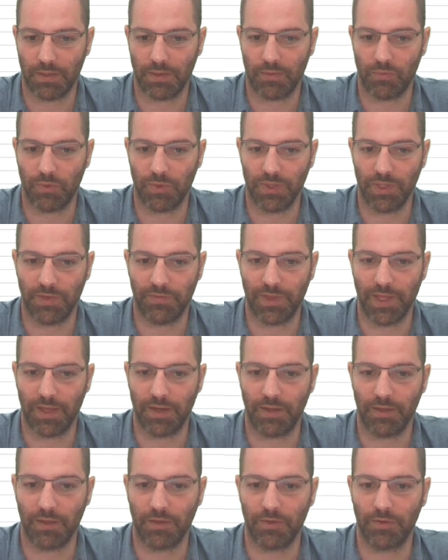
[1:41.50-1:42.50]
We'll leave that
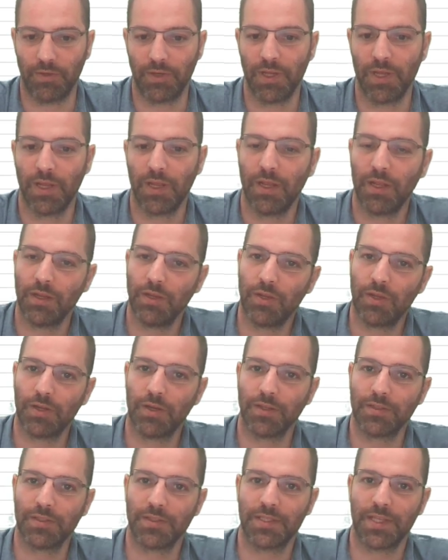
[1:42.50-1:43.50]
alone. You can
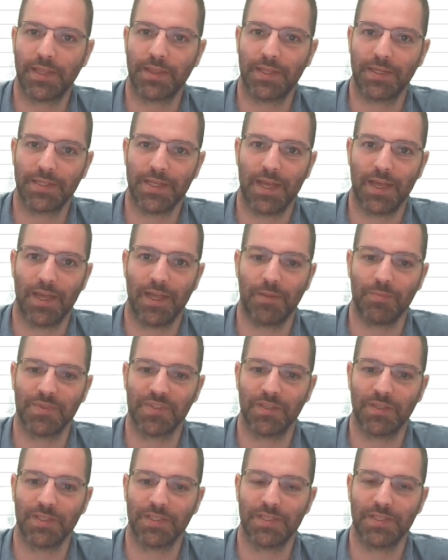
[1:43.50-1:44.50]
also set the time.
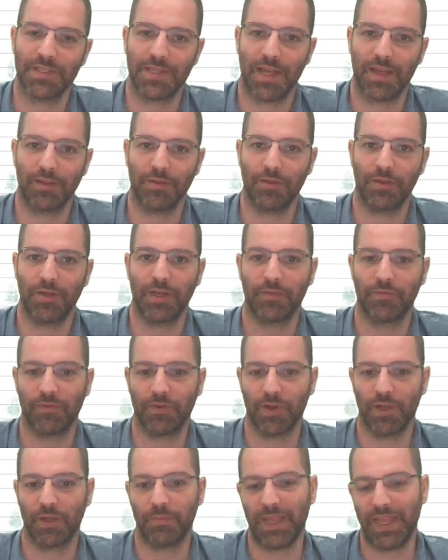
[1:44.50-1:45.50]
So this is downloading
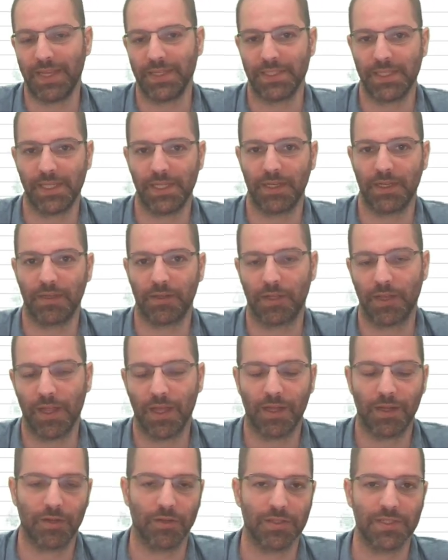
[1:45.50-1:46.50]
from 18
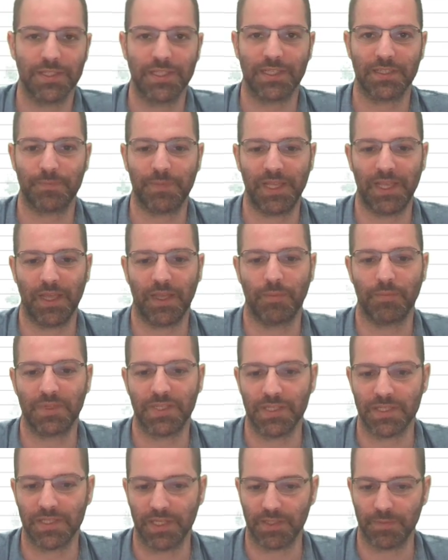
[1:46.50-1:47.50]
o'clock or 6 p.m.
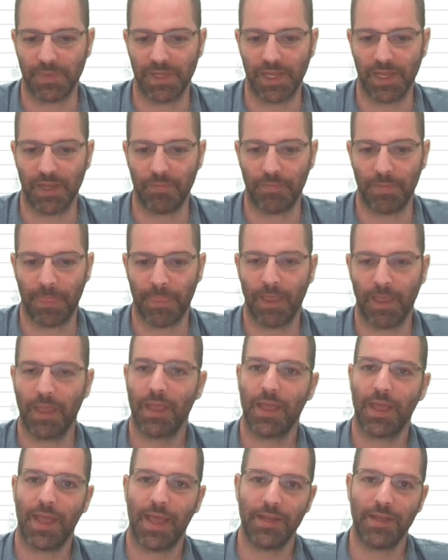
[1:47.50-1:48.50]
to 6 p.m.
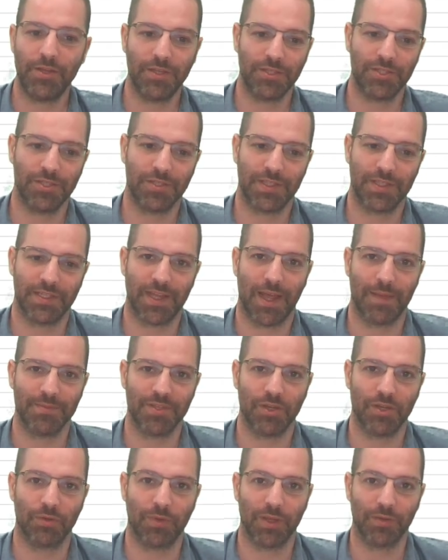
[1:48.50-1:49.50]
And you can choose the time
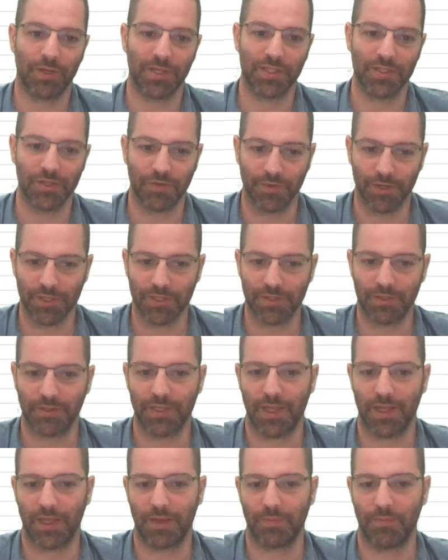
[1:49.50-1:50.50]
zone, whether it's universal
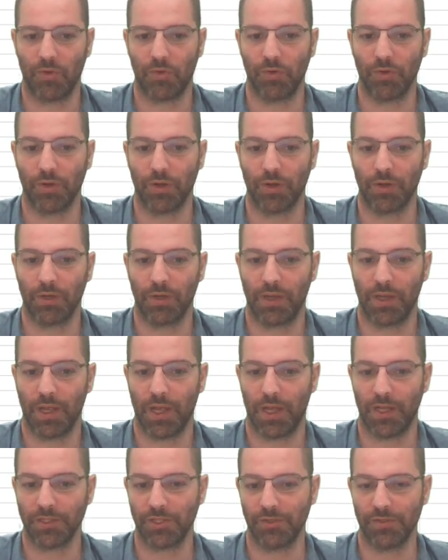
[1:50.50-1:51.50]
time or
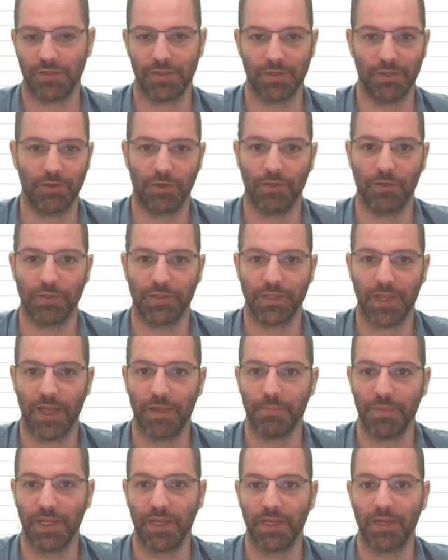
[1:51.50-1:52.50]
I'll choose local
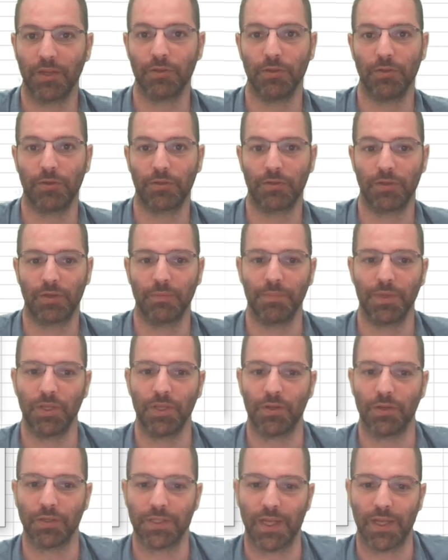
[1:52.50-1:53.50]
time, meaning your local
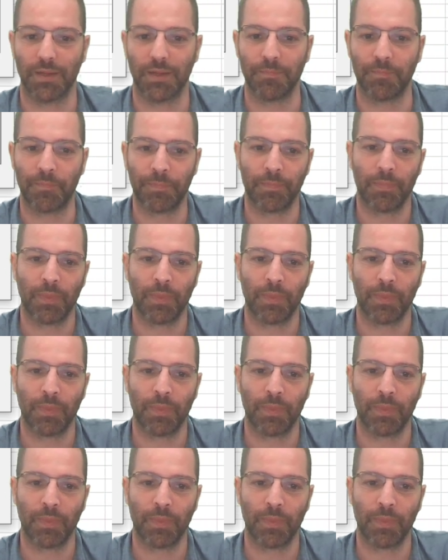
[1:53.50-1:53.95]
computer time.